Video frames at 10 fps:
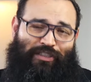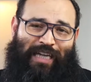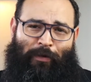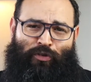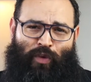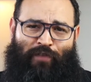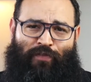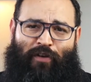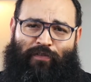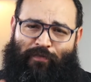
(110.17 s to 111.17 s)
of chapter
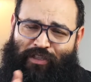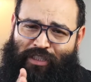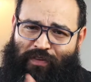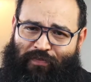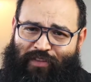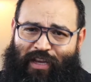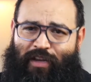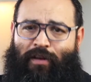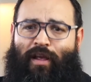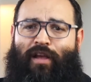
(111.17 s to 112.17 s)
24 from verses
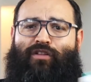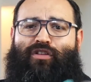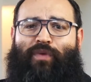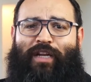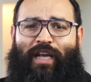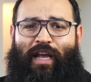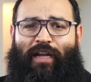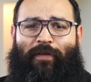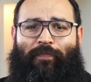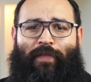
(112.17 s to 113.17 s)
15 to
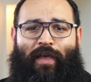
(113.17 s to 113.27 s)
28.